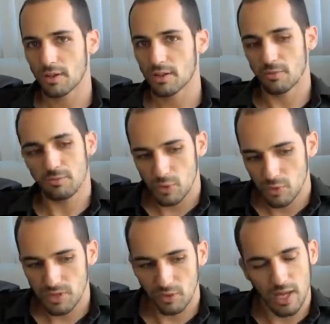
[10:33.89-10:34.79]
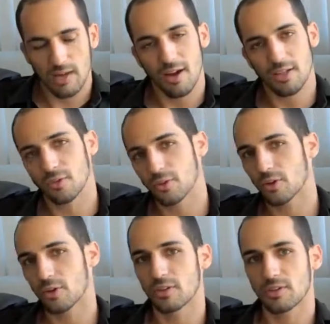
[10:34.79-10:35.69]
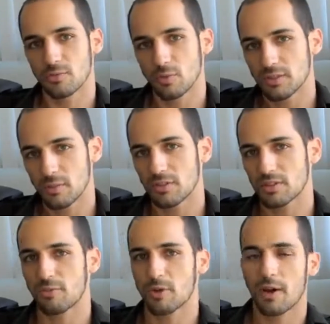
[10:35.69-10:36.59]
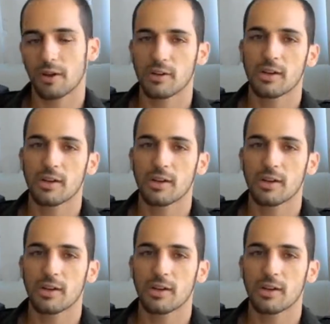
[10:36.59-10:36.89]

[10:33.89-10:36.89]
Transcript: you just only have eyes for her, and it's really something different about her,